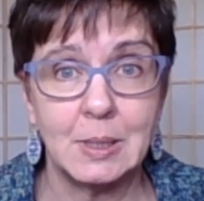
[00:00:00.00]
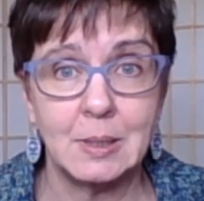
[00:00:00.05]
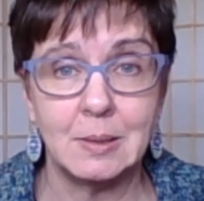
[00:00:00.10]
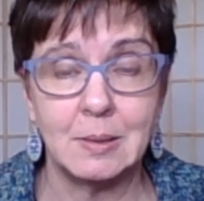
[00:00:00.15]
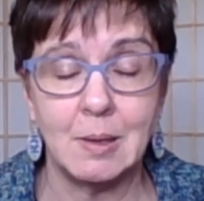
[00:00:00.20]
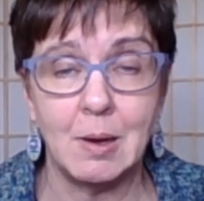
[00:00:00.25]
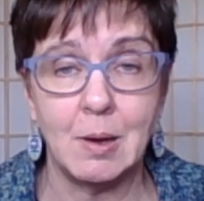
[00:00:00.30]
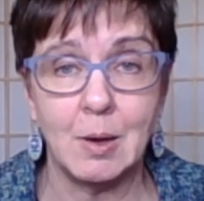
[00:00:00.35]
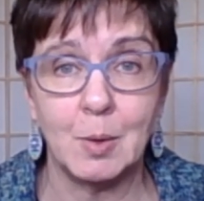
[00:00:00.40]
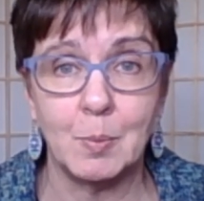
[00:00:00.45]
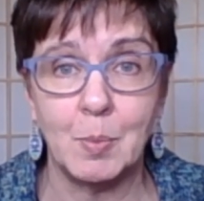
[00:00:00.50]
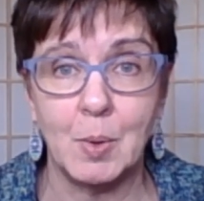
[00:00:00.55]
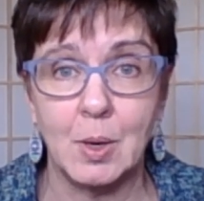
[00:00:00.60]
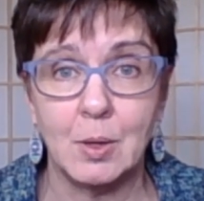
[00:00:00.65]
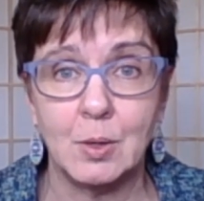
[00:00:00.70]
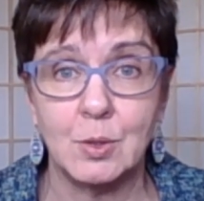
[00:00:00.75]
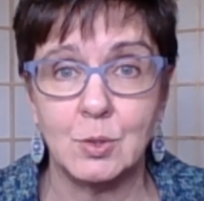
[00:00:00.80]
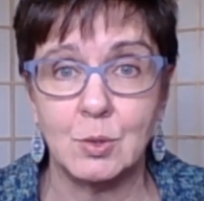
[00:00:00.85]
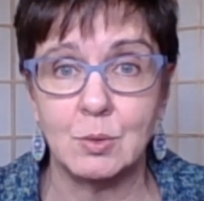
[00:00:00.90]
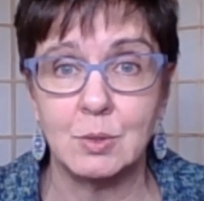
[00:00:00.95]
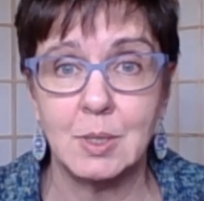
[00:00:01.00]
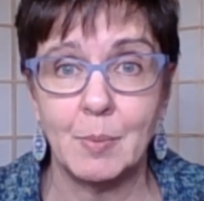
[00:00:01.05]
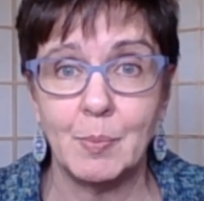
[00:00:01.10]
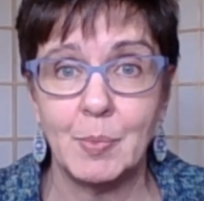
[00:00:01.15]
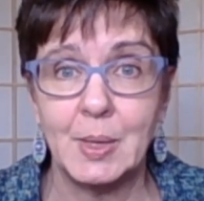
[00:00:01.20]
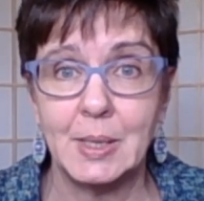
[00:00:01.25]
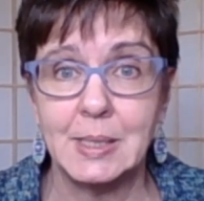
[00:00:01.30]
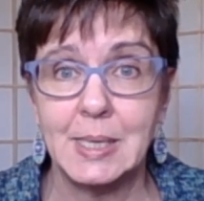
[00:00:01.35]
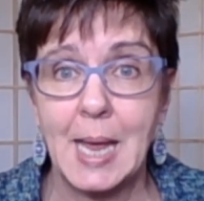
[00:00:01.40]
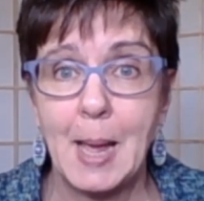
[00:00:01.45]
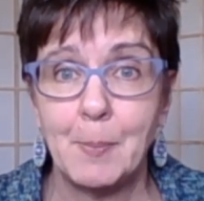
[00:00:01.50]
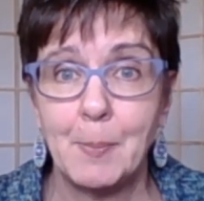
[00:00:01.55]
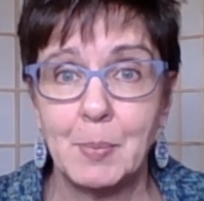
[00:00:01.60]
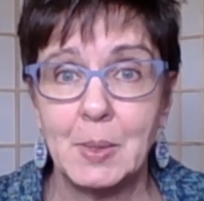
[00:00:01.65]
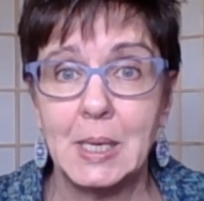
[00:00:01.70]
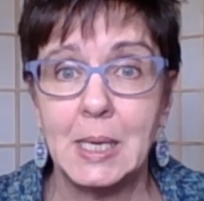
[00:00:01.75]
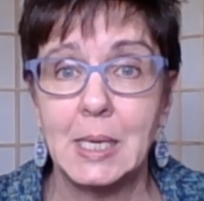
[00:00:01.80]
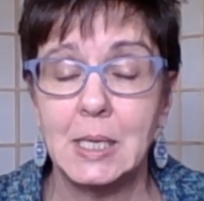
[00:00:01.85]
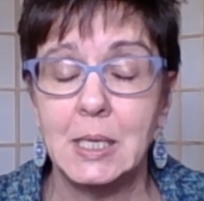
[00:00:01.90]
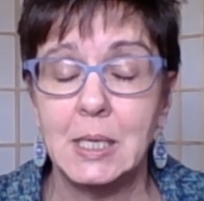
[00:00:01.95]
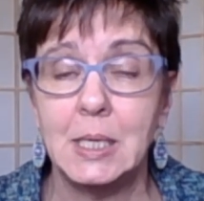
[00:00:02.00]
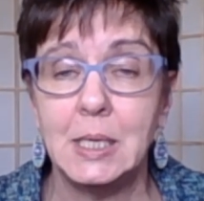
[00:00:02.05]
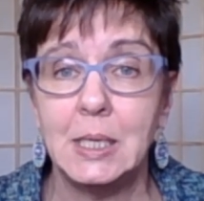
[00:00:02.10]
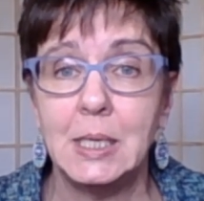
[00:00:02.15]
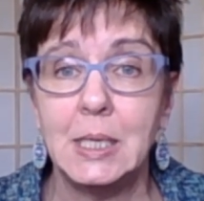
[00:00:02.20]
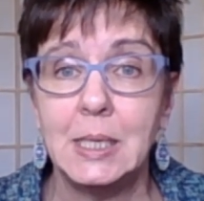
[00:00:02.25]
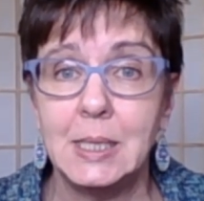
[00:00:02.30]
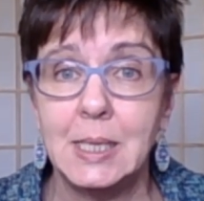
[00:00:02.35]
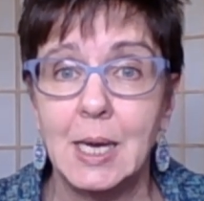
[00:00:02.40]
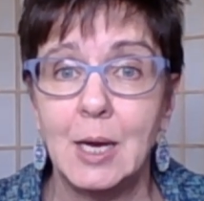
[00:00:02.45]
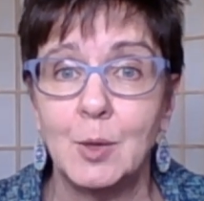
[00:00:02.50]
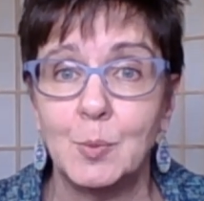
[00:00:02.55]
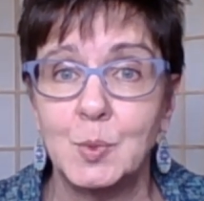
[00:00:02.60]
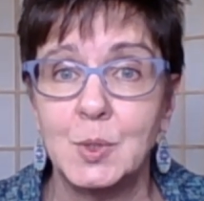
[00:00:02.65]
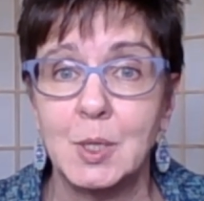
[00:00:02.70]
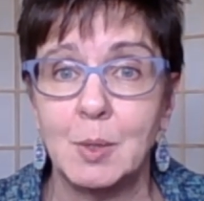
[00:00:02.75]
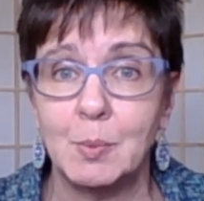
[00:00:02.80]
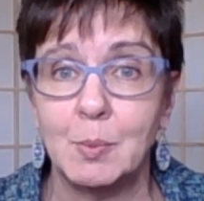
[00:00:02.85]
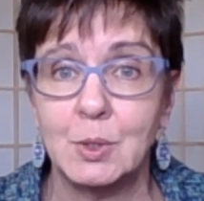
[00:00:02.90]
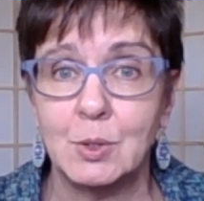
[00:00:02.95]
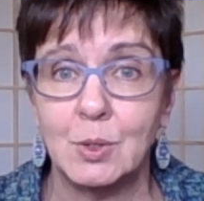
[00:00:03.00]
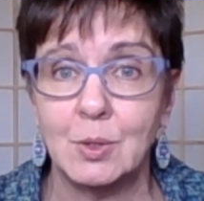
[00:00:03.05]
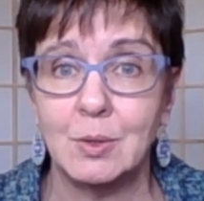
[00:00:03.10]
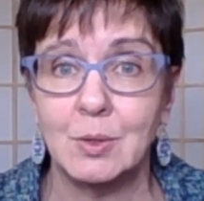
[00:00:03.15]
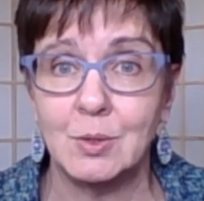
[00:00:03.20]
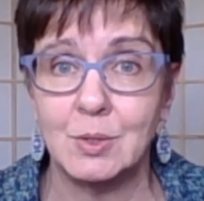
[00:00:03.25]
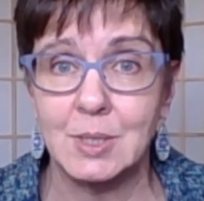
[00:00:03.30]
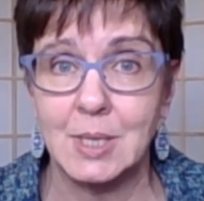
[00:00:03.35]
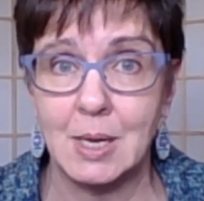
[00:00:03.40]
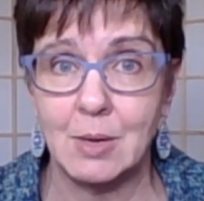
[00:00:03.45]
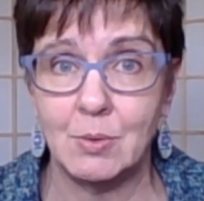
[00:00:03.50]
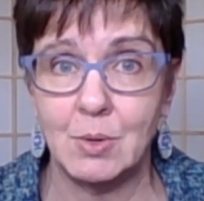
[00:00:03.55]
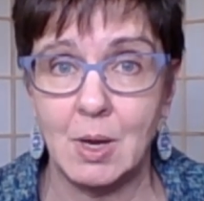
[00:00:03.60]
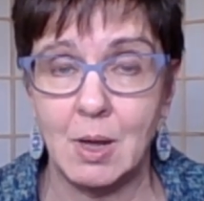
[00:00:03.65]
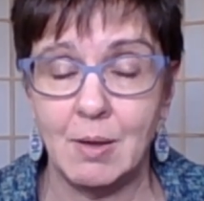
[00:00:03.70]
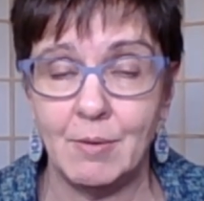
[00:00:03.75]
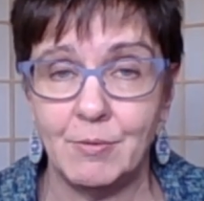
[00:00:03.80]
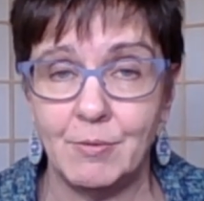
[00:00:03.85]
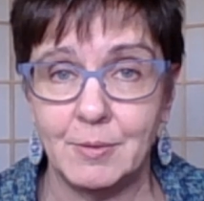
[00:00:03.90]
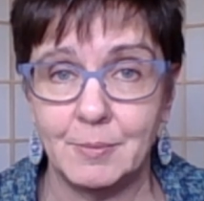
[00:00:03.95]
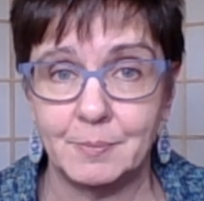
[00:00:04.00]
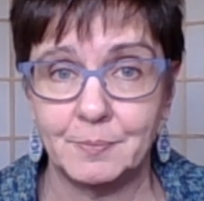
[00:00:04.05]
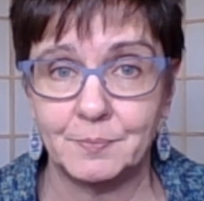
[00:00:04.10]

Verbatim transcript: dog barks or something's happening and you need to help someone turn their sound off?